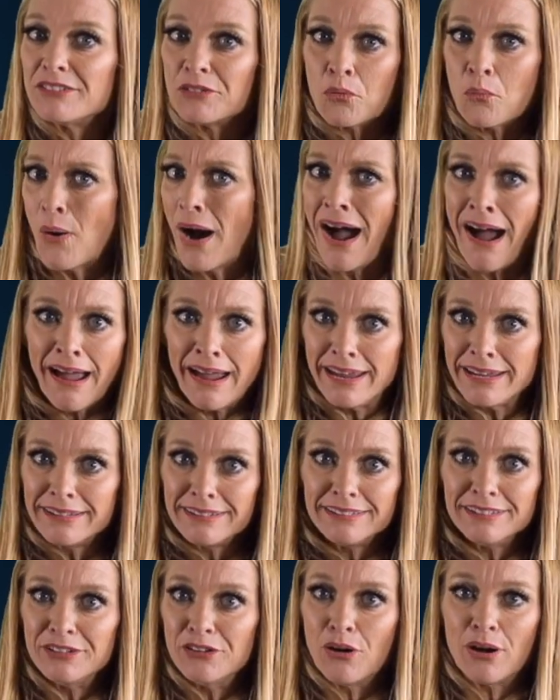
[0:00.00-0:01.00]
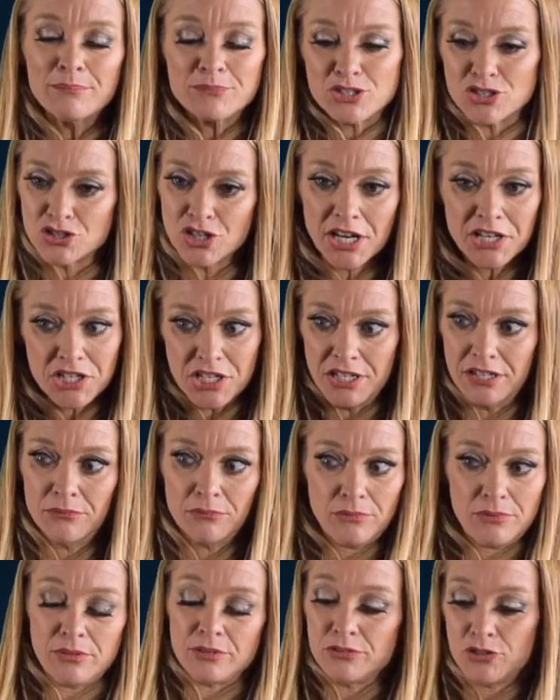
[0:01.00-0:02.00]
why? You know, I'm
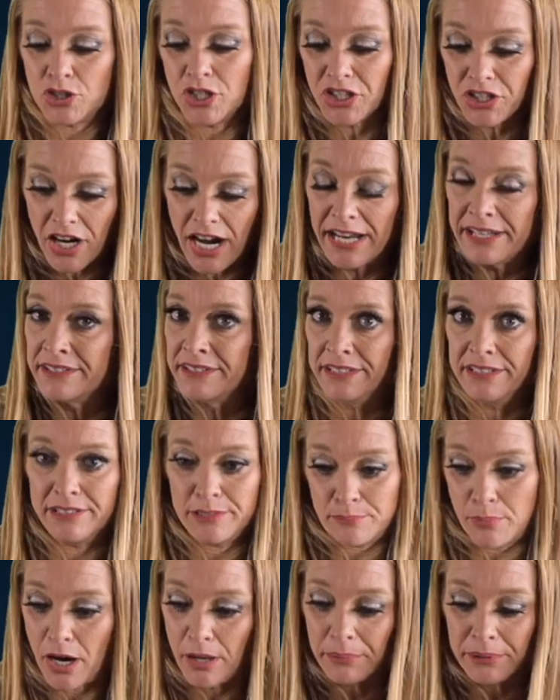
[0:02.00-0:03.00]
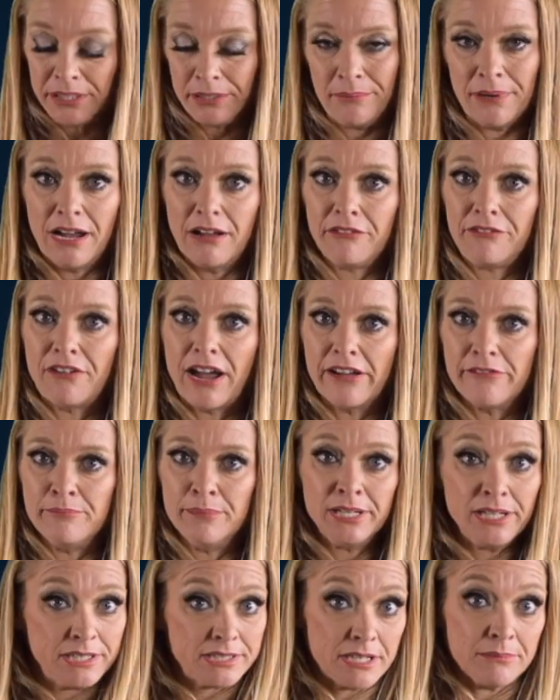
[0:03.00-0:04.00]
stretching. Trick riding is probably in about five
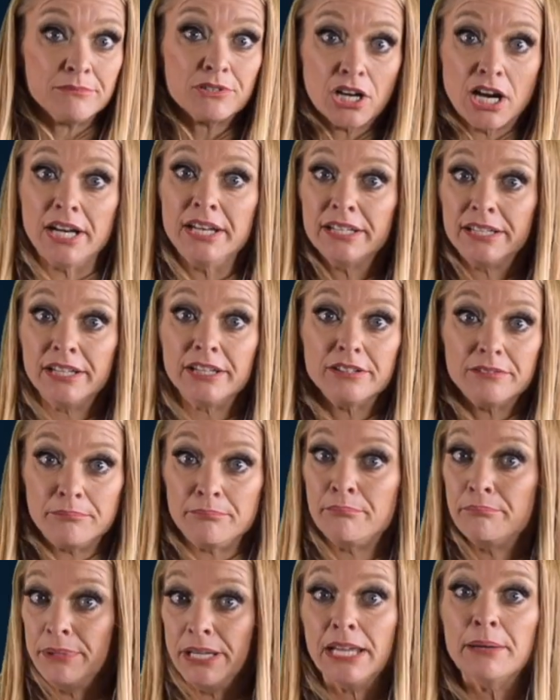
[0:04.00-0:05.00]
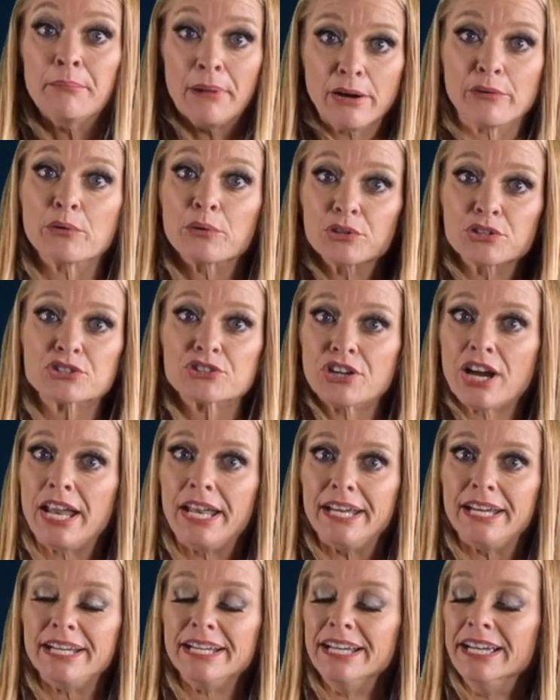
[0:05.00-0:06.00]
minutes. I'm trying to get me and my horse
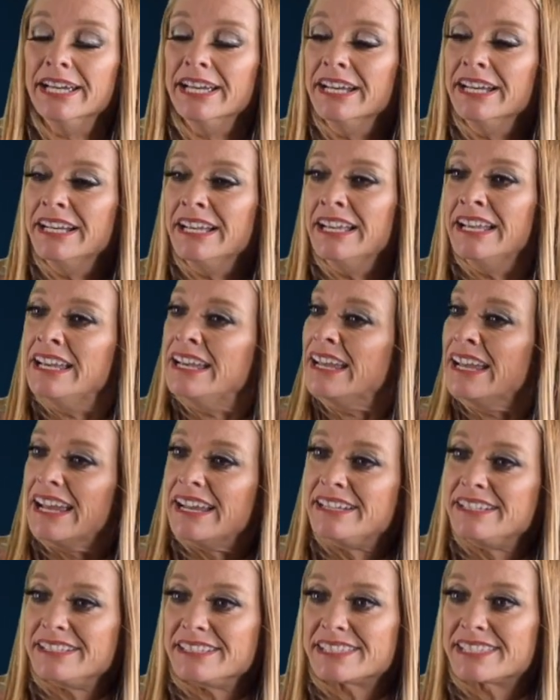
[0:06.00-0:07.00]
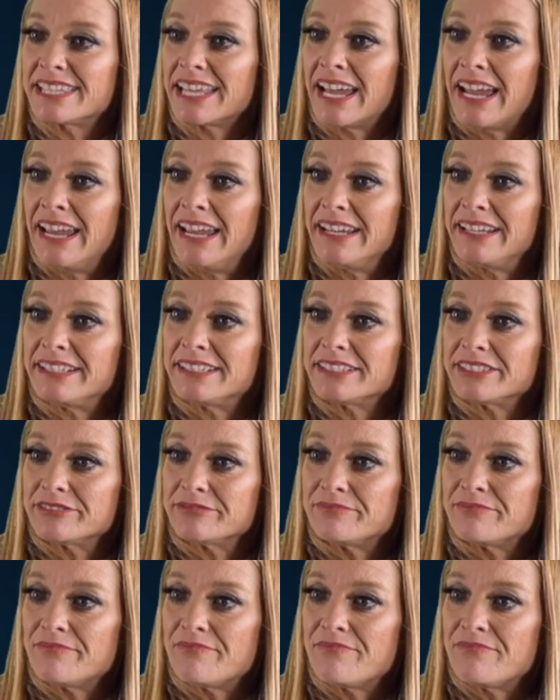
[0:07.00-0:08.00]
ready. And he's like,
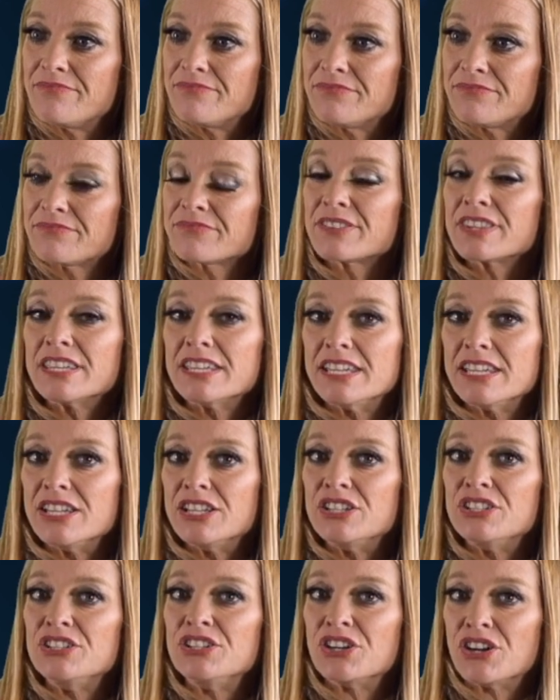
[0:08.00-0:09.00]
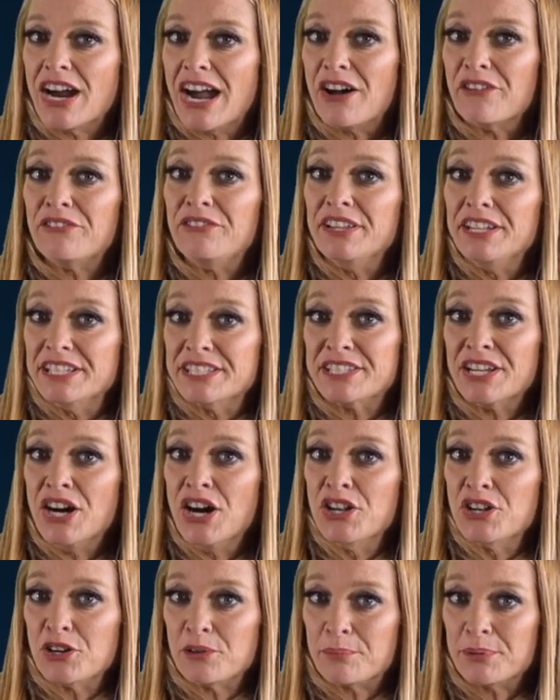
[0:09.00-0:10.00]
your outfit is
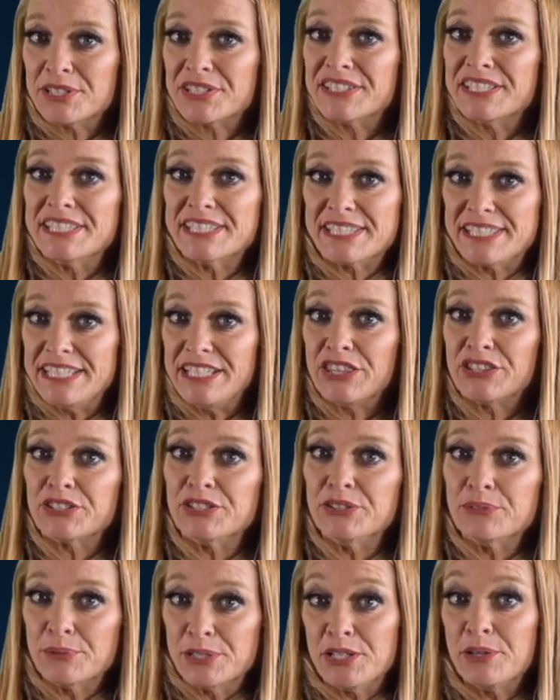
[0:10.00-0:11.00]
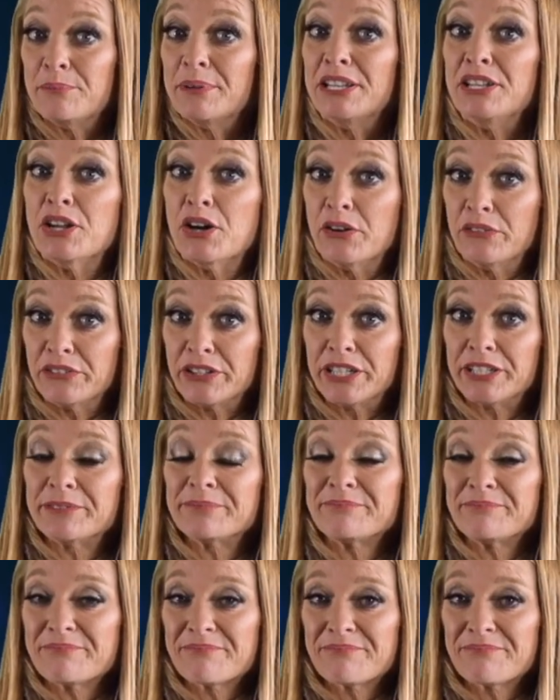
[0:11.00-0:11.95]
100% see through when you bend over.